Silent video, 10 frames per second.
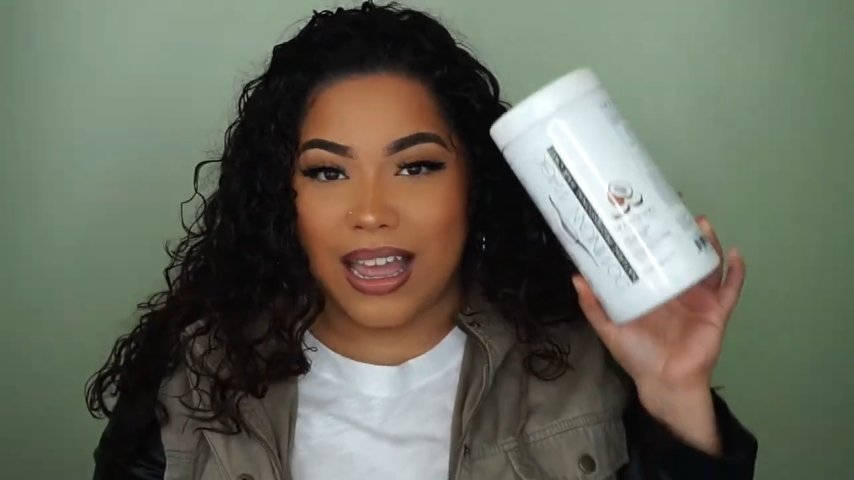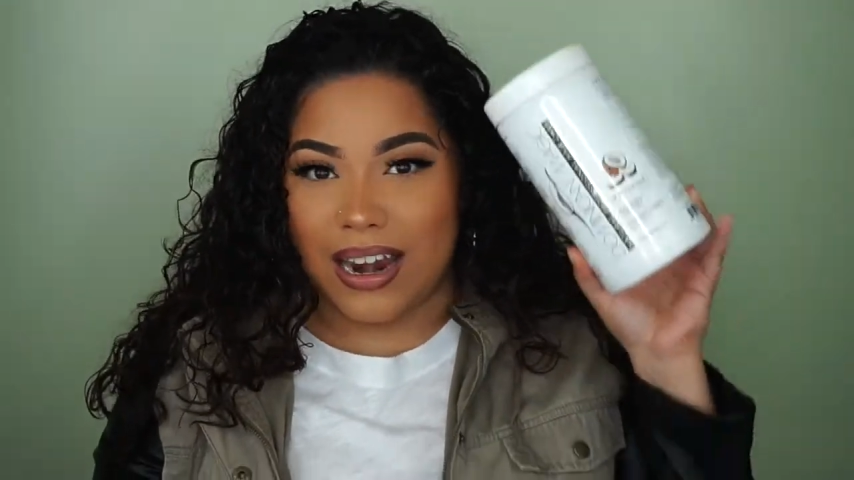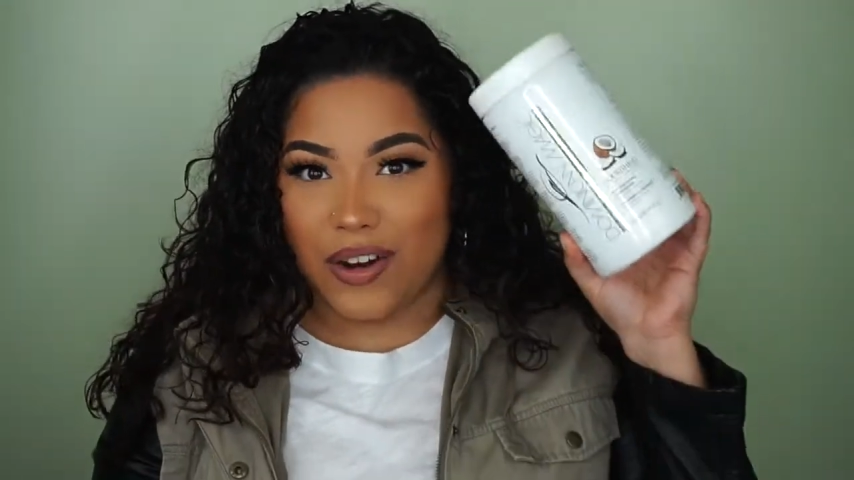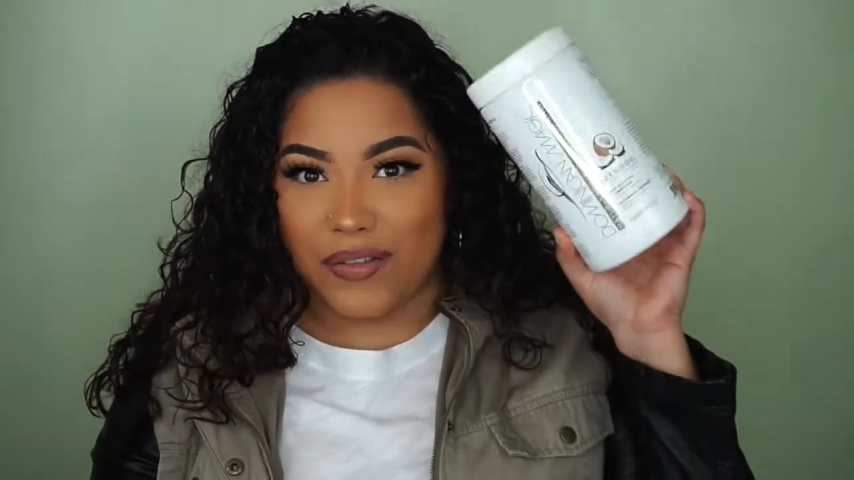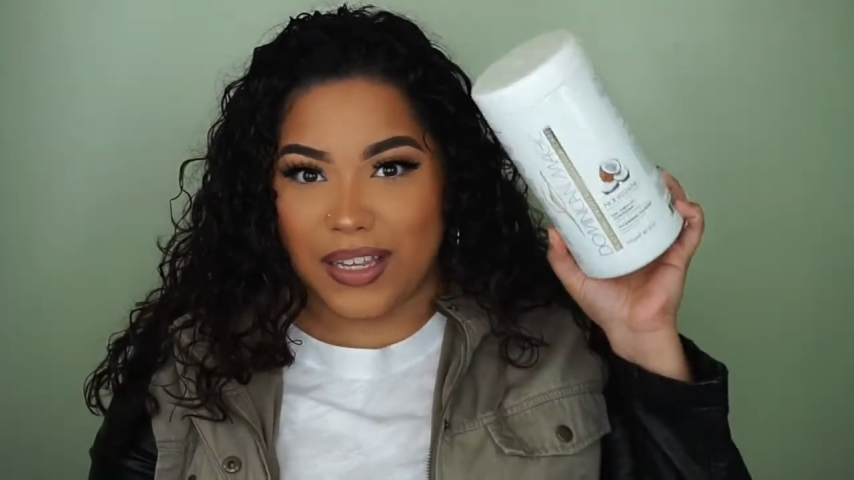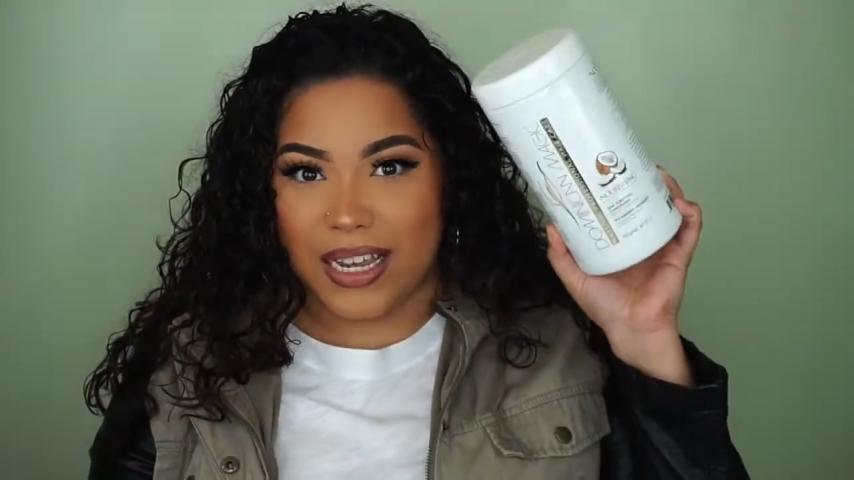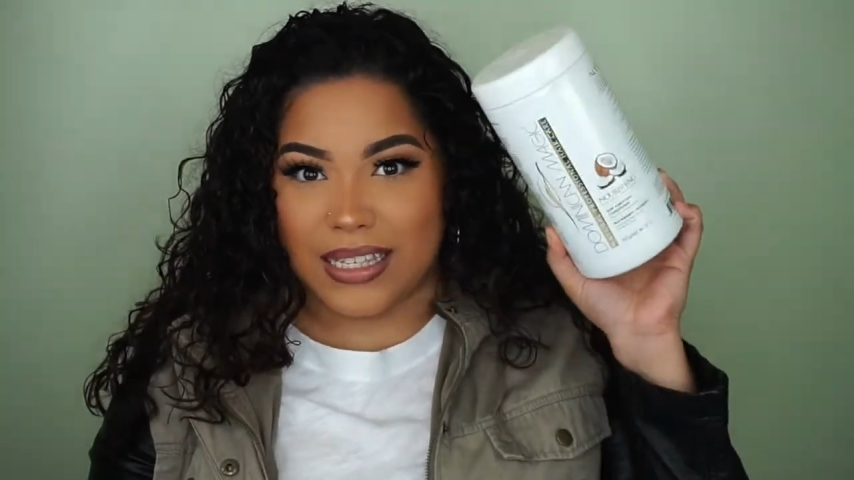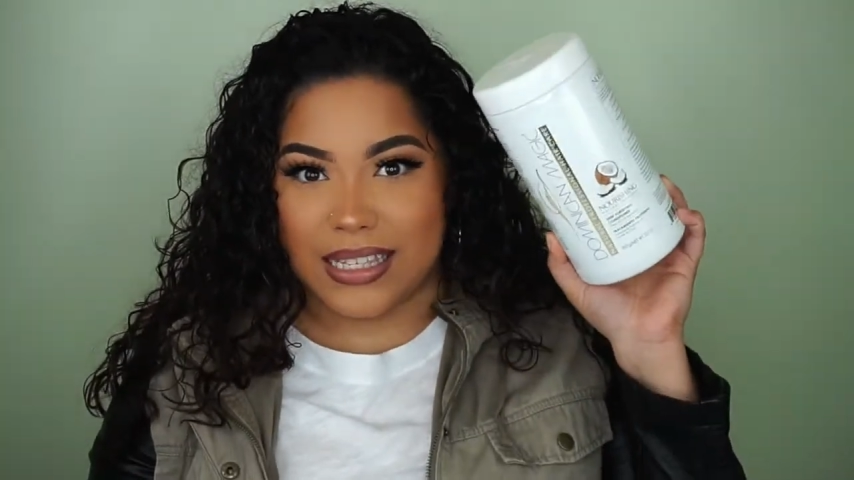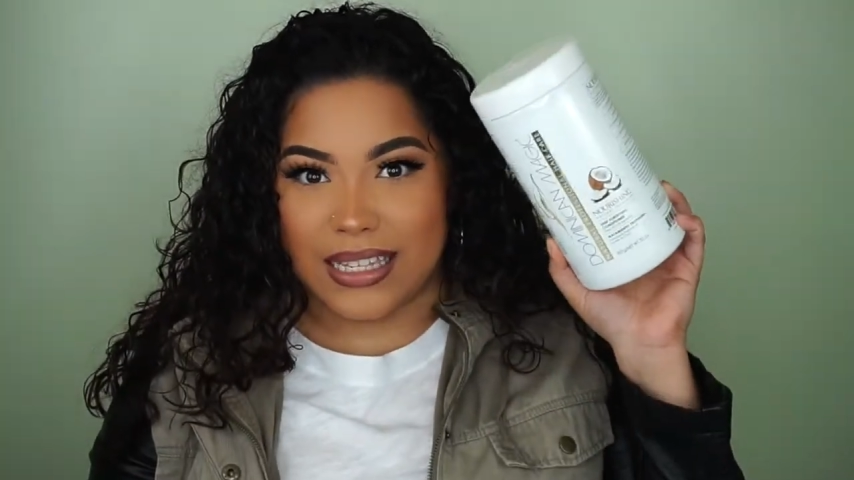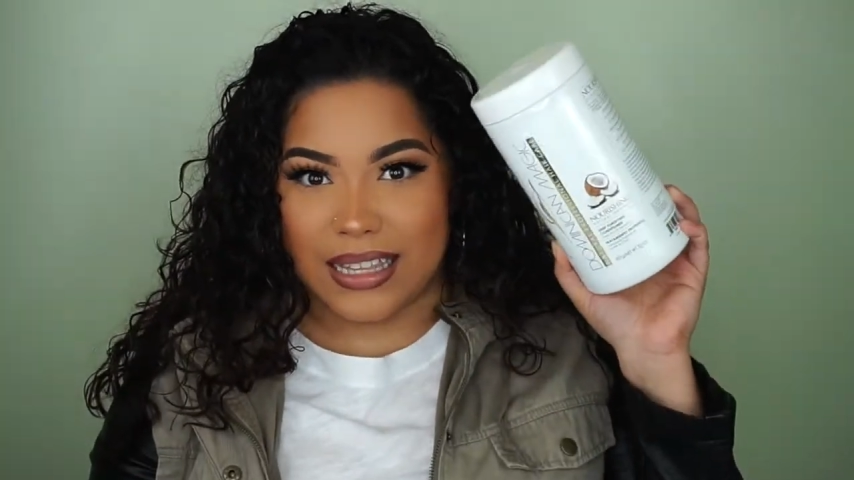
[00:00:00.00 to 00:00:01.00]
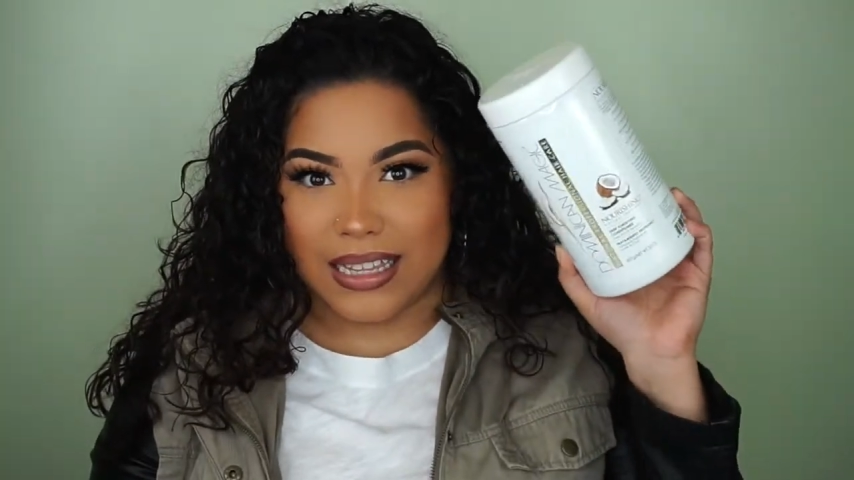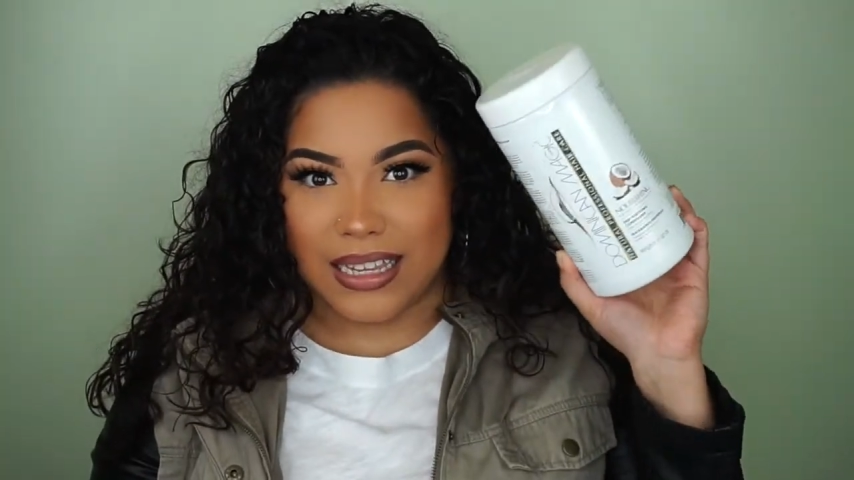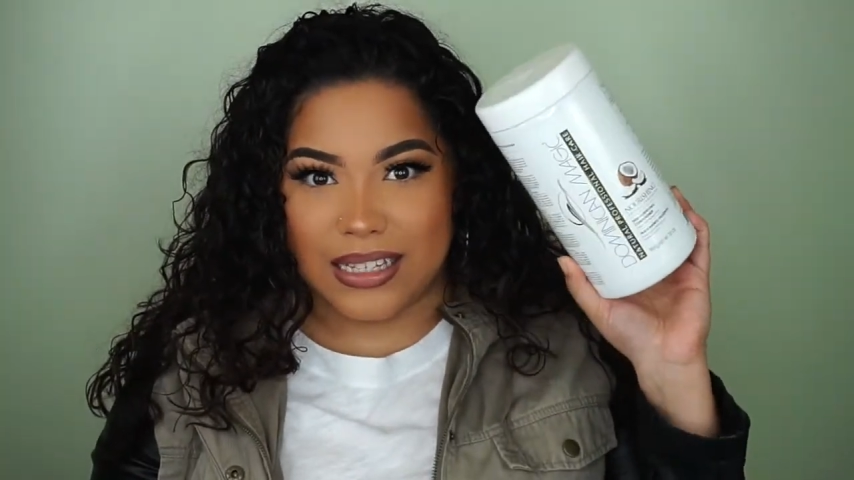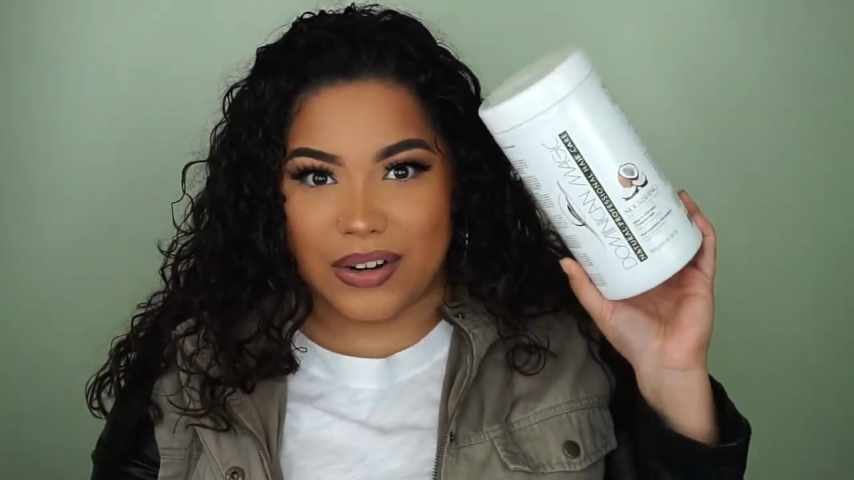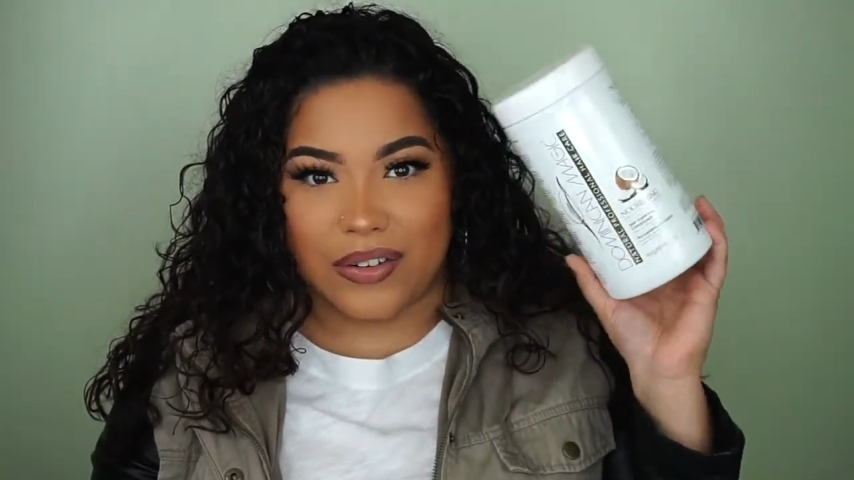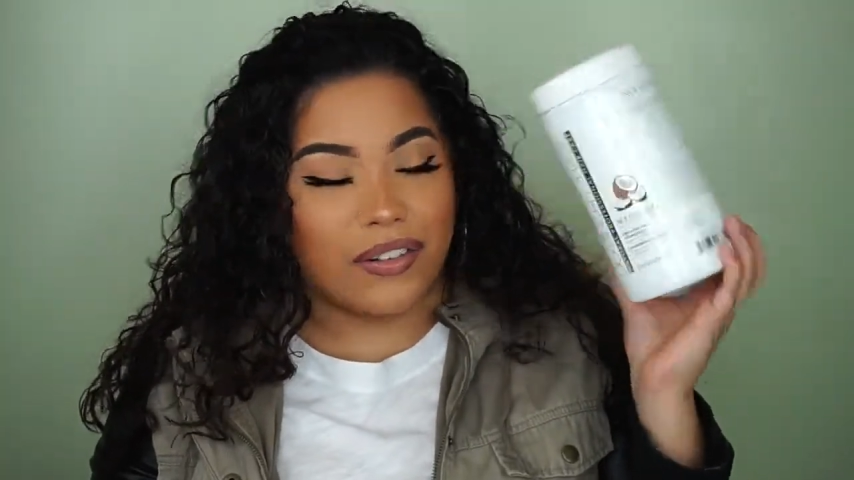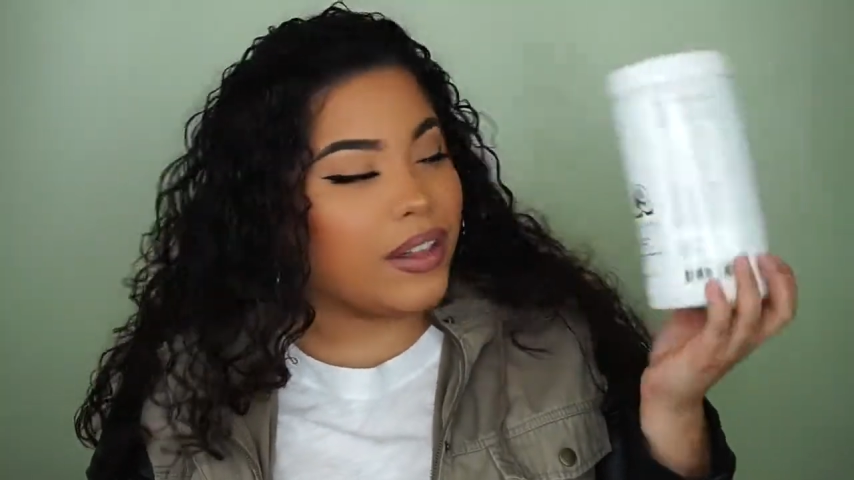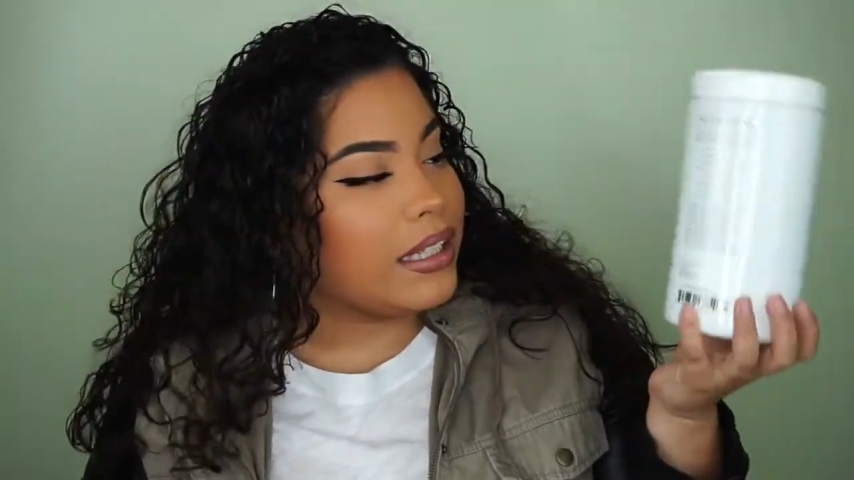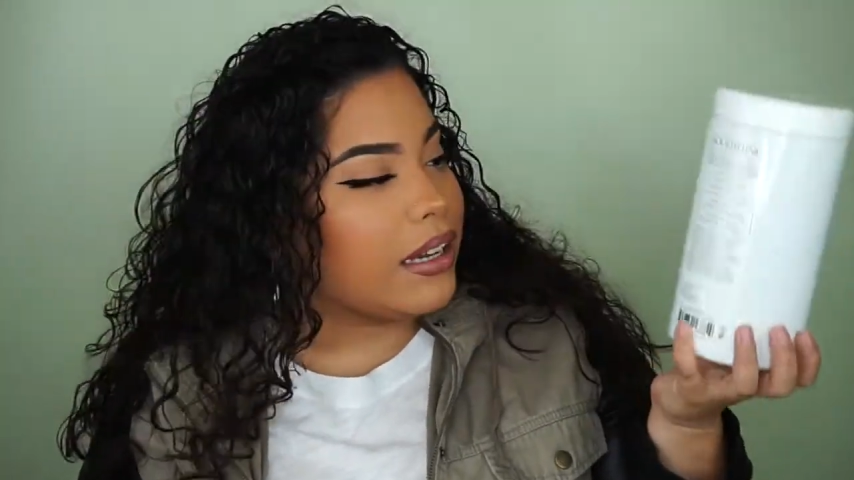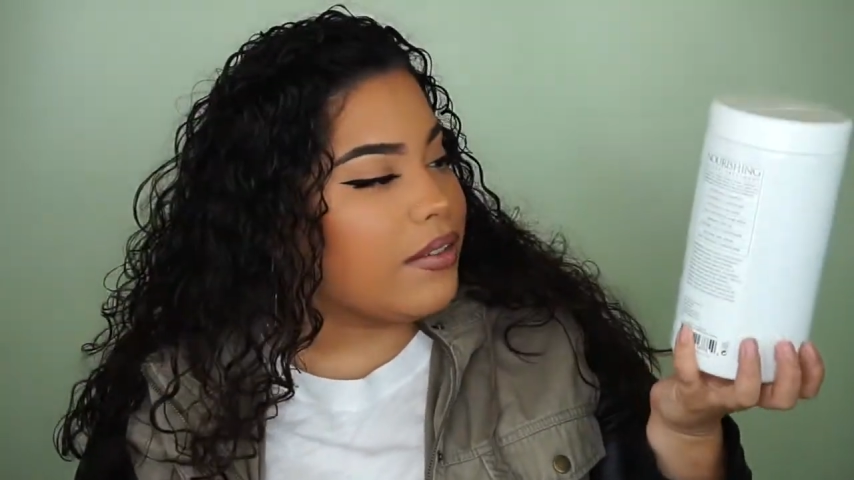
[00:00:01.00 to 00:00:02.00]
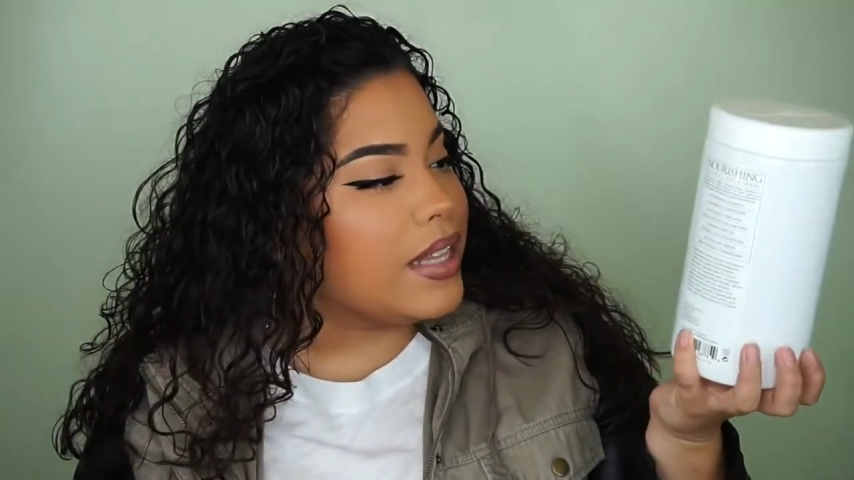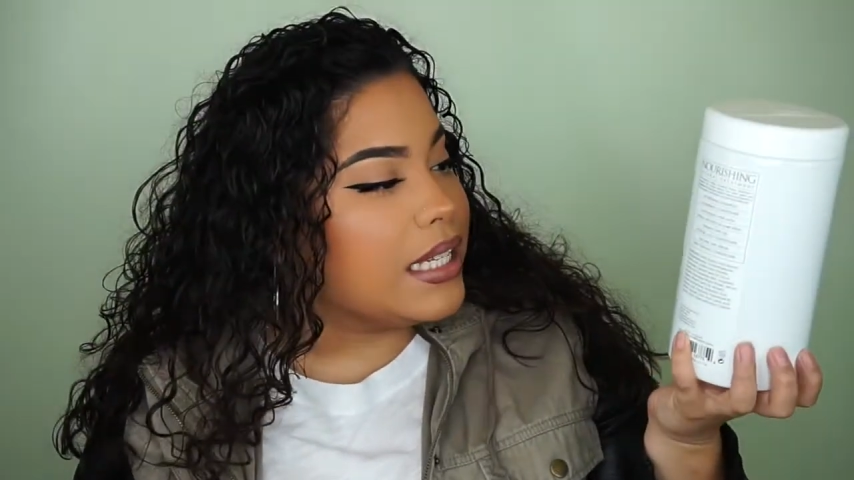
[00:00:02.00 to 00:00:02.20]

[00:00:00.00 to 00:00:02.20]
and hopefully you guys can see it, the lights aren't reflecting on.